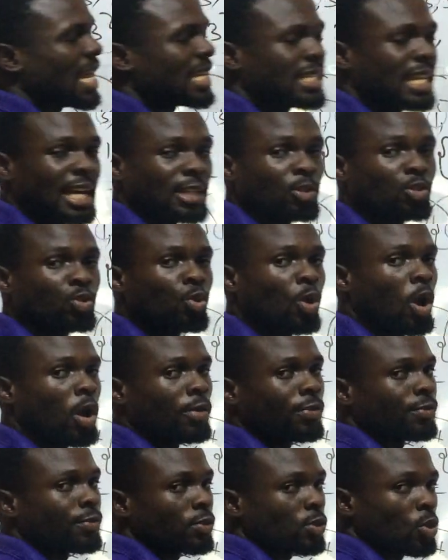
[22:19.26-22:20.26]
less than
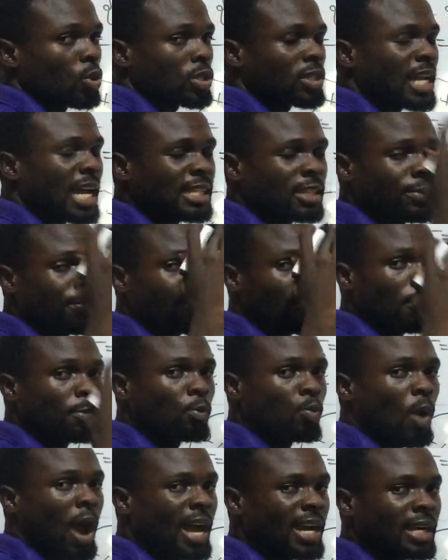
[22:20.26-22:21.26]
12. So starting
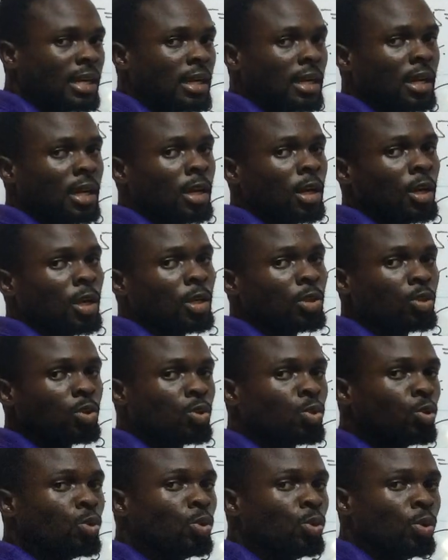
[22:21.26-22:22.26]
from 1
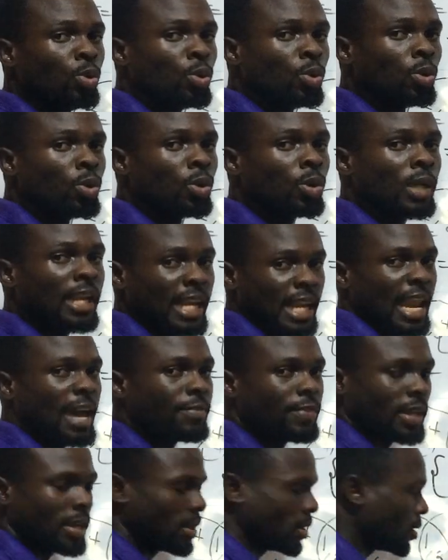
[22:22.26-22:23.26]
to
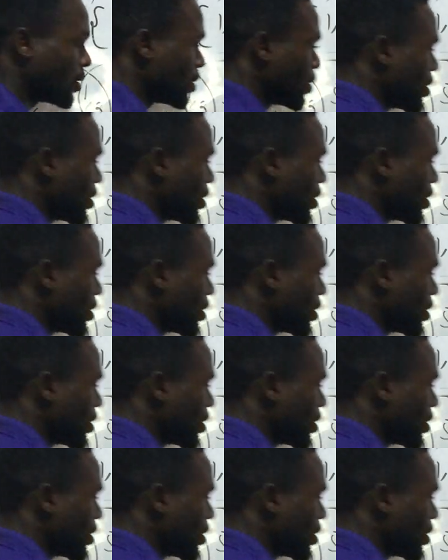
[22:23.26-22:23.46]
11.